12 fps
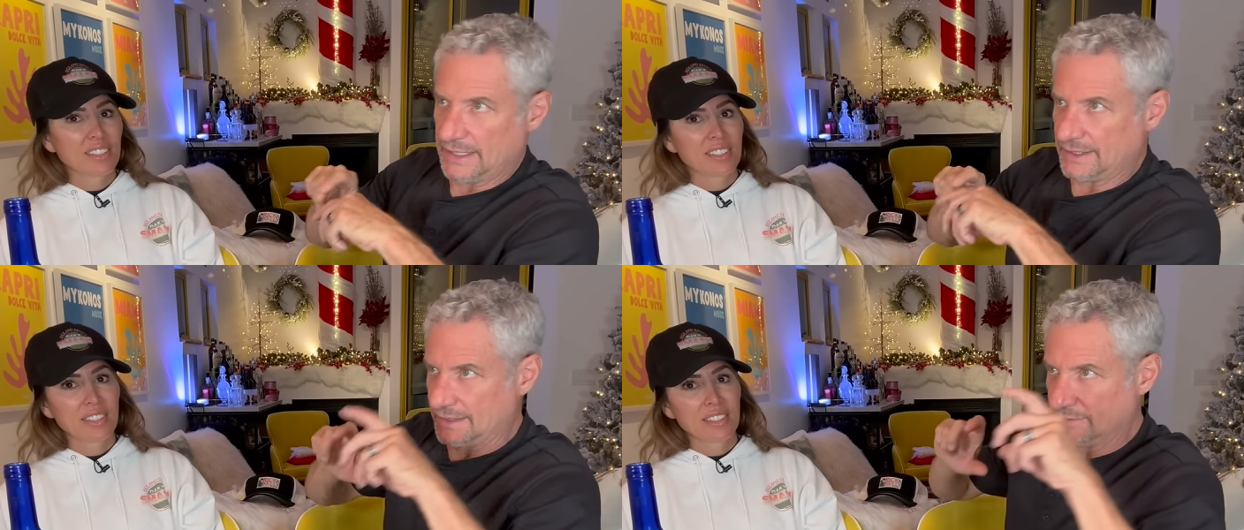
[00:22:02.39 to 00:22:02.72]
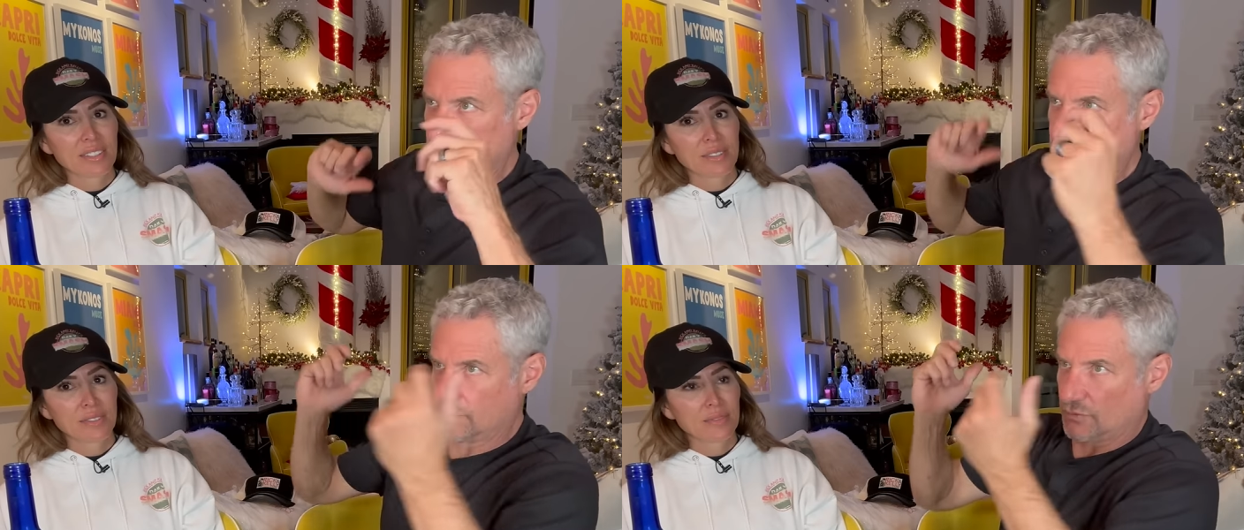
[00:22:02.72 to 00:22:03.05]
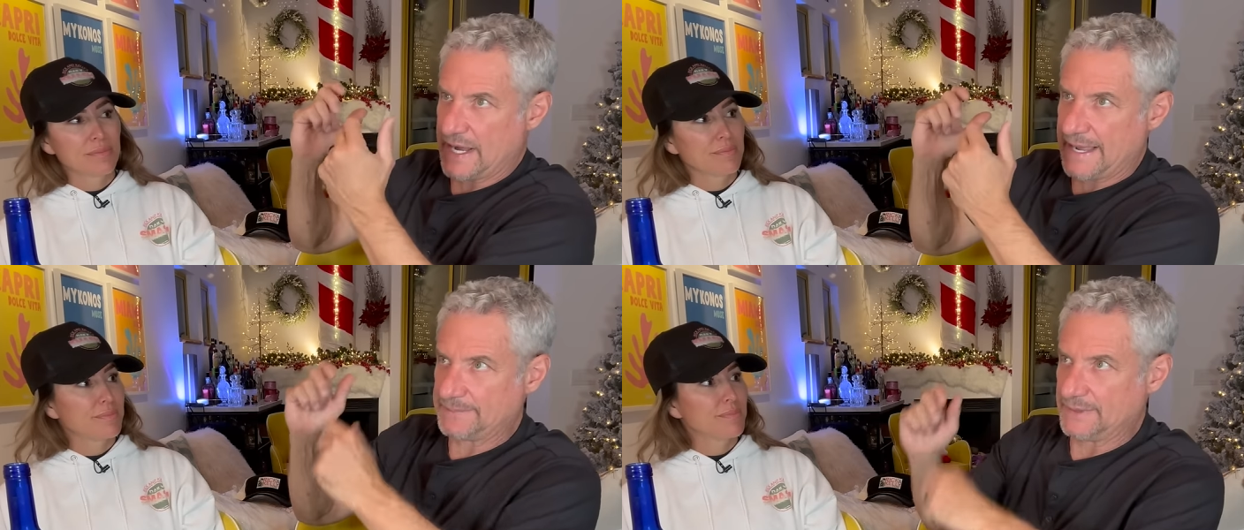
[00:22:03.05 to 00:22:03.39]
Speaker 1: and then
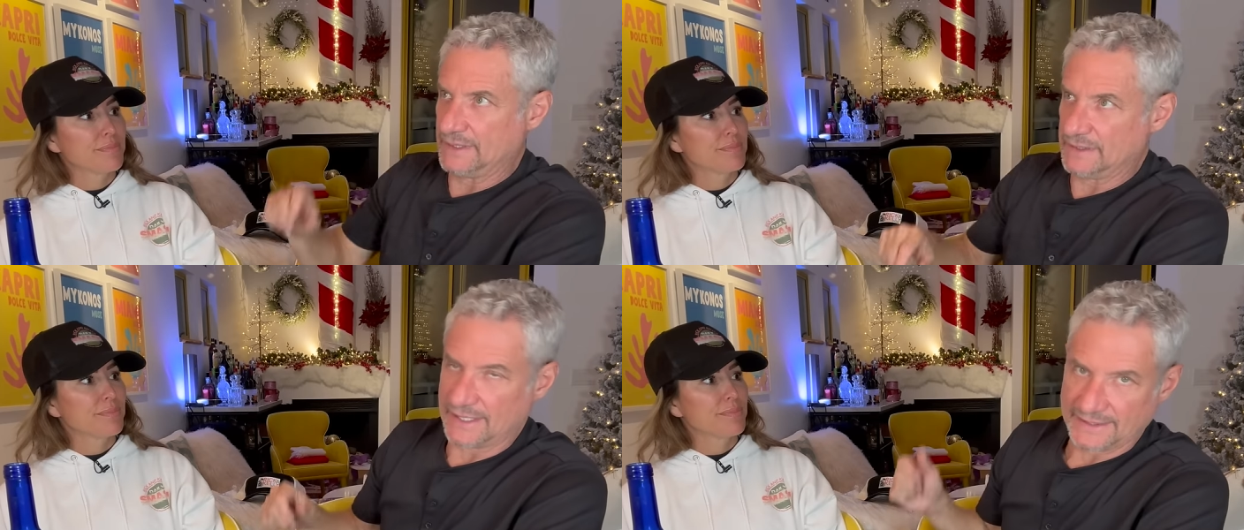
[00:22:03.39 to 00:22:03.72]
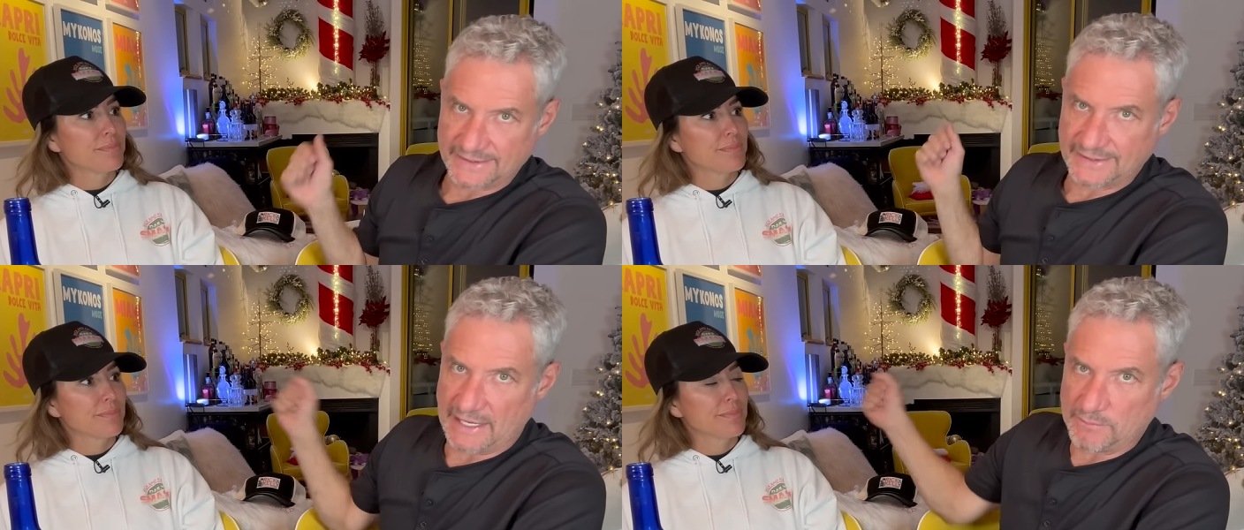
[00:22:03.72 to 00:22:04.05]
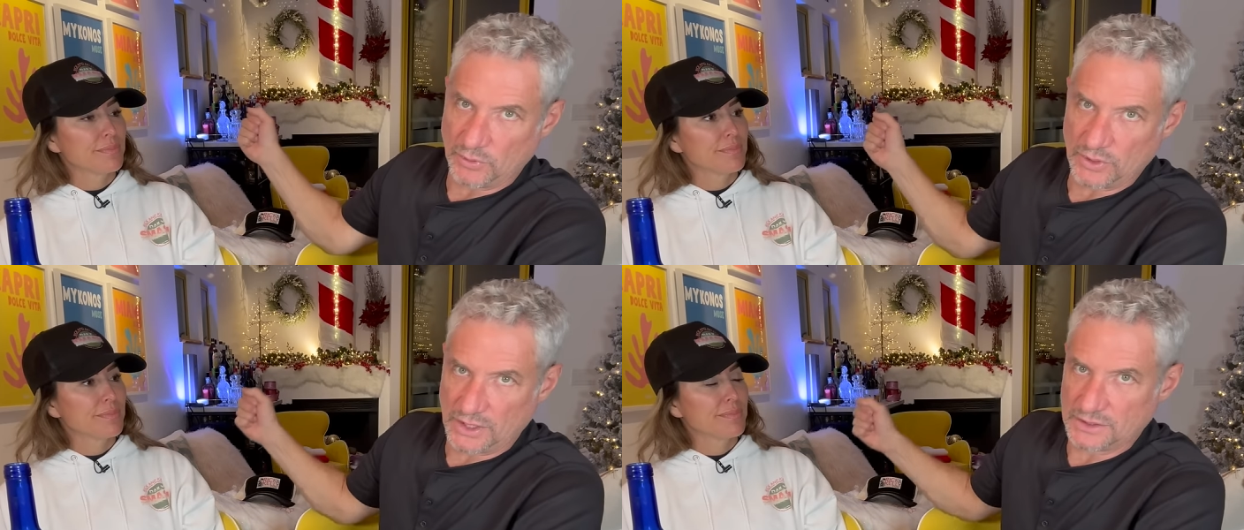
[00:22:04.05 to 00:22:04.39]
wrapped it and I
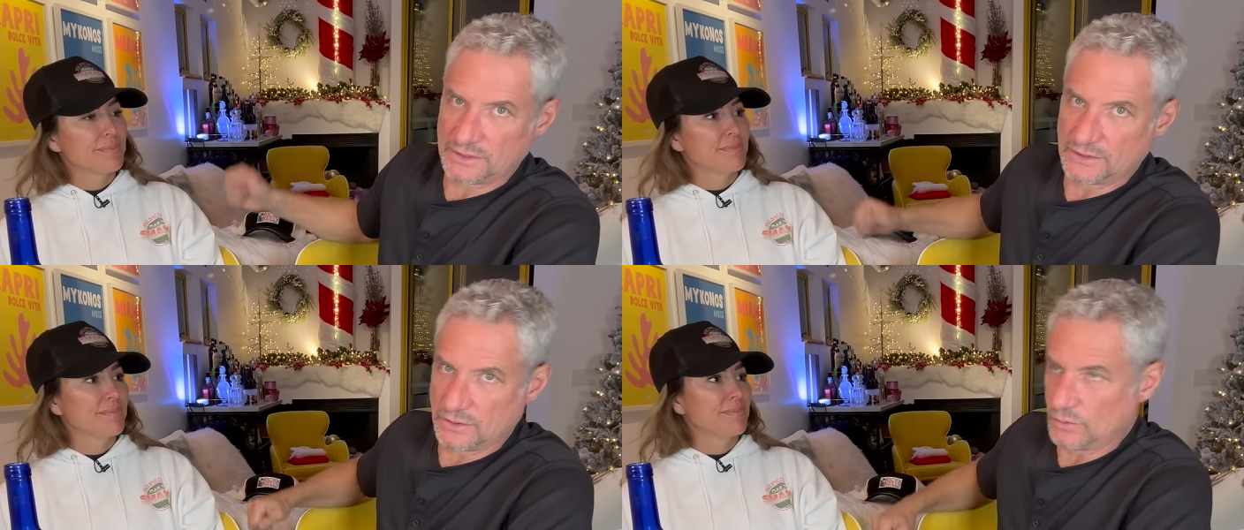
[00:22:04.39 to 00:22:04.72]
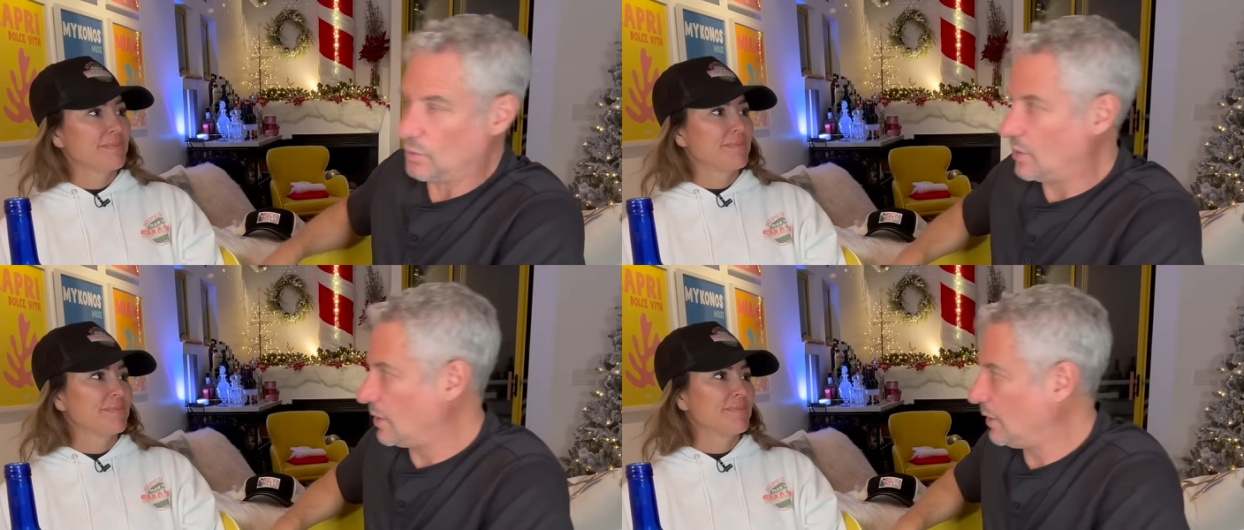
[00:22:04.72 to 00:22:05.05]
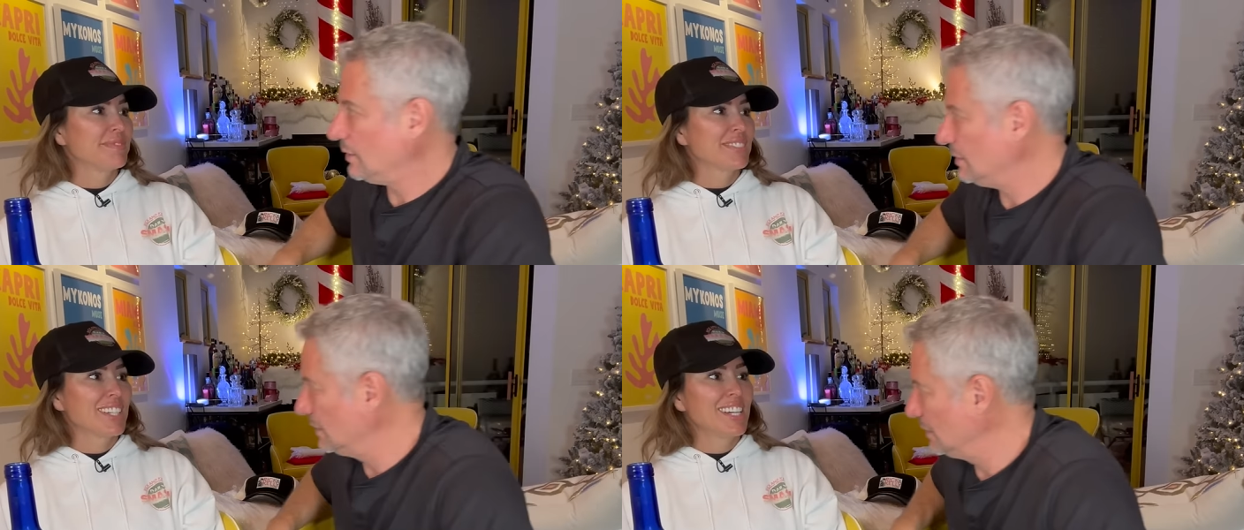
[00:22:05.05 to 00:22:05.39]
staple gunned it to the
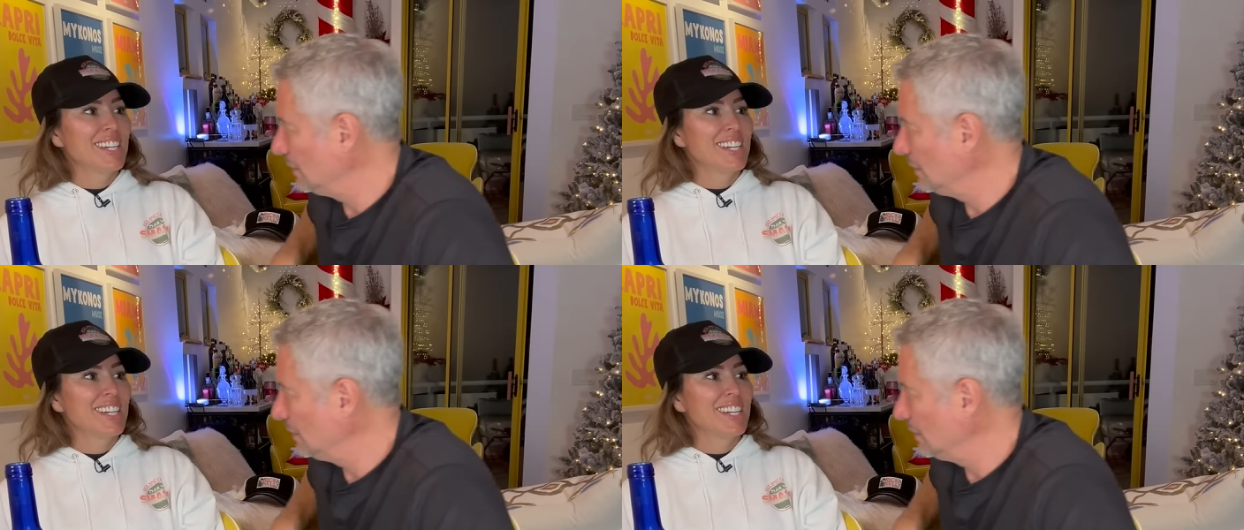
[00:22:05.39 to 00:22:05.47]
wall.